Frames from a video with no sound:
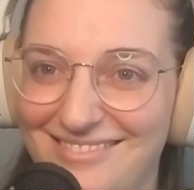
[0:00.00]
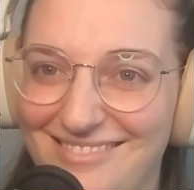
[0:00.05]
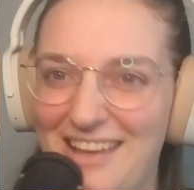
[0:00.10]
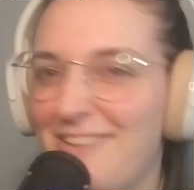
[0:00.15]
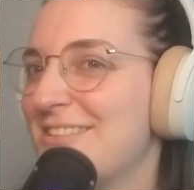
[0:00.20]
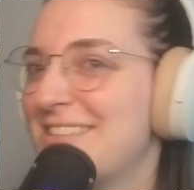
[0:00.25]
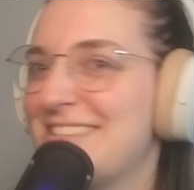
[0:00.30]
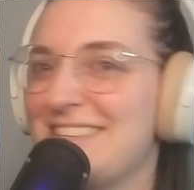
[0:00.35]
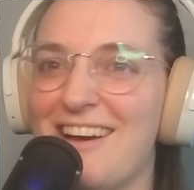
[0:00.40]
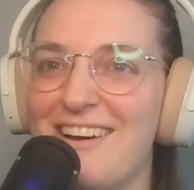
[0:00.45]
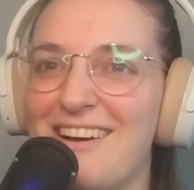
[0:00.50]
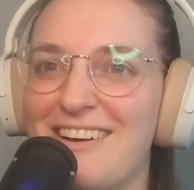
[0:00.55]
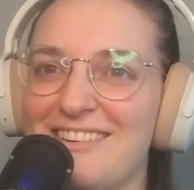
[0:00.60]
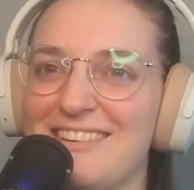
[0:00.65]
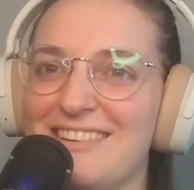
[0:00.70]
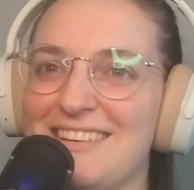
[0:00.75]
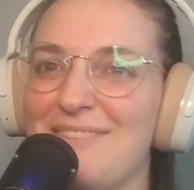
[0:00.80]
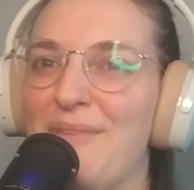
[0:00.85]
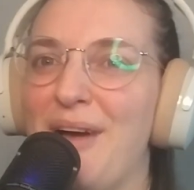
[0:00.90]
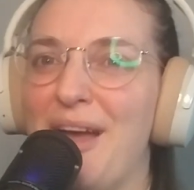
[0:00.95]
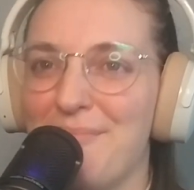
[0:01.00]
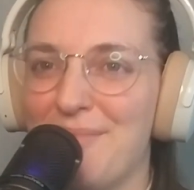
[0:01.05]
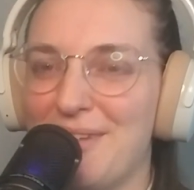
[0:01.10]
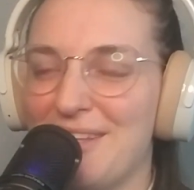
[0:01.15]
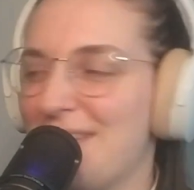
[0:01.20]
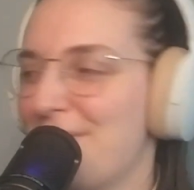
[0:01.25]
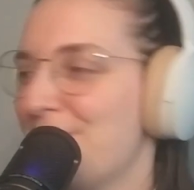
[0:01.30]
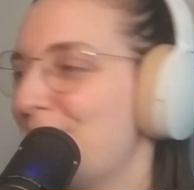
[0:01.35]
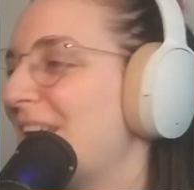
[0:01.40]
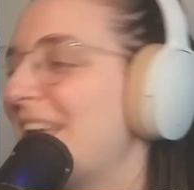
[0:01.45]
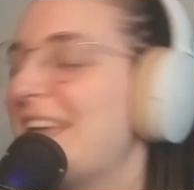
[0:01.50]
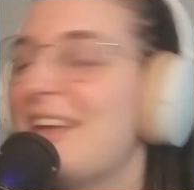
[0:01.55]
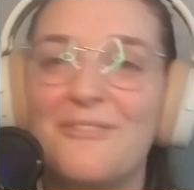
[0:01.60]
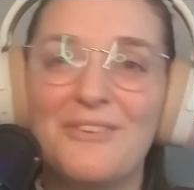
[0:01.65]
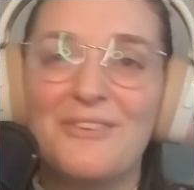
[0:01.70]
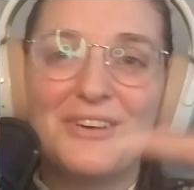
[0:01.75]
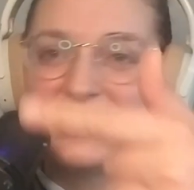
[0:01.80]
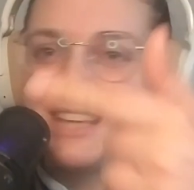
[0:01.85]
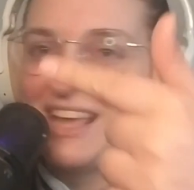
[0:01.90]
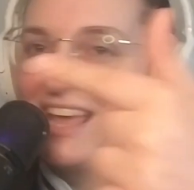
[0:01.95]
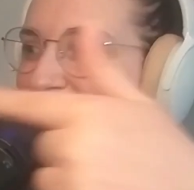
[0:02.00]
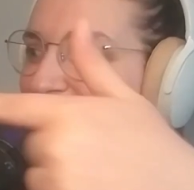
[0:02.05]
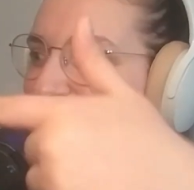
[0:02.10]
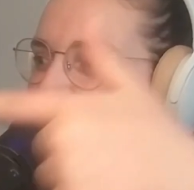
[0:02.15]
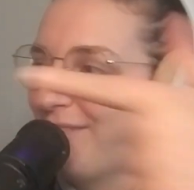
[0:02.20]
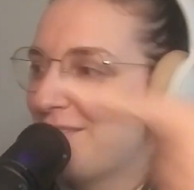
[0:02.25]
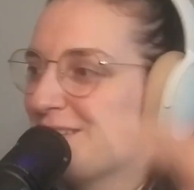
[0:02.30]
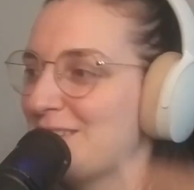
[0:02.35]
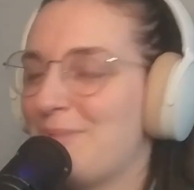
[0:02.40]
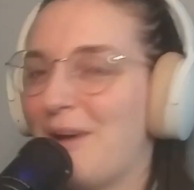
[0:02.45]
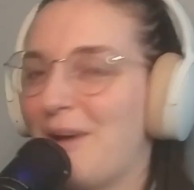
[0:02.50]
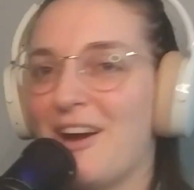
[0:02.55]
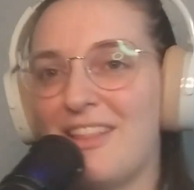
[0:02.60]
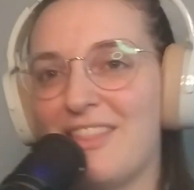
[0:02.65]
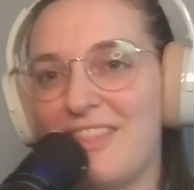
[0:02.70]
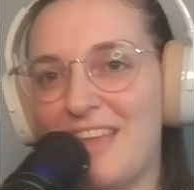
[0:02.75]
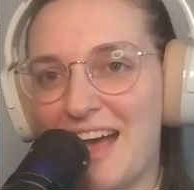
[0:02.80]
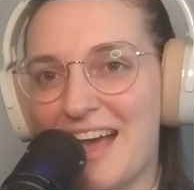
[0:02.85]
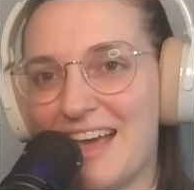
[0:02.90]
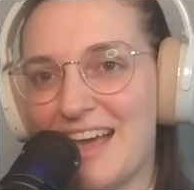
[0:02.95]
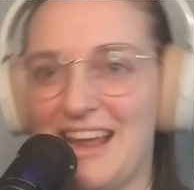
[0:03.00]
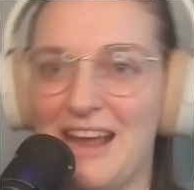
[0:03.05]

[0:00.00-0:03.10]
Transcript: It was not good in my opinion, but he was part of that.